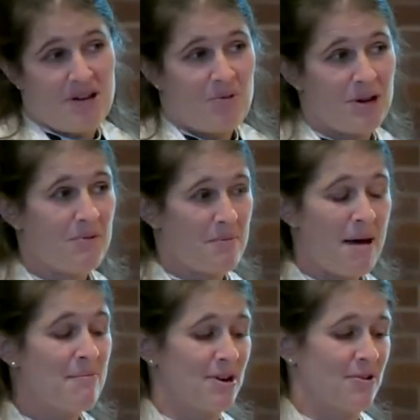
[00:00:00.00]
that we
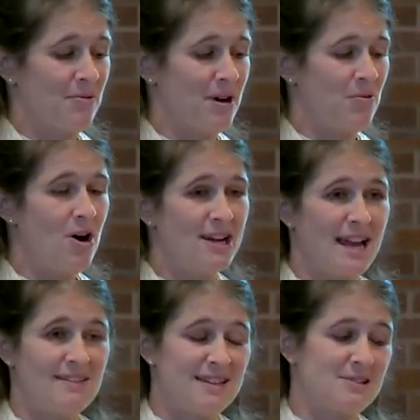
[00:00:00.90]
remember what
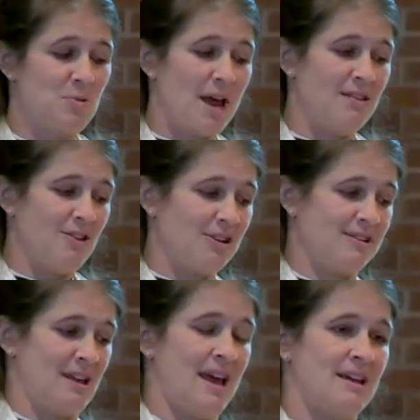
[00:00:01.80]
walking this way
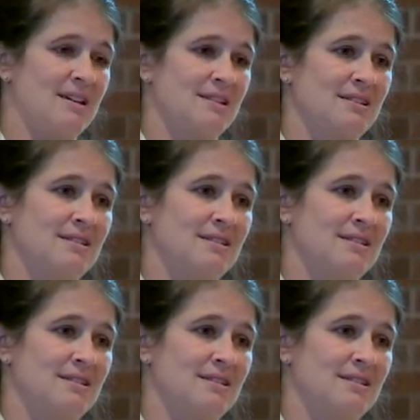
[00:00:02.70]
looks like,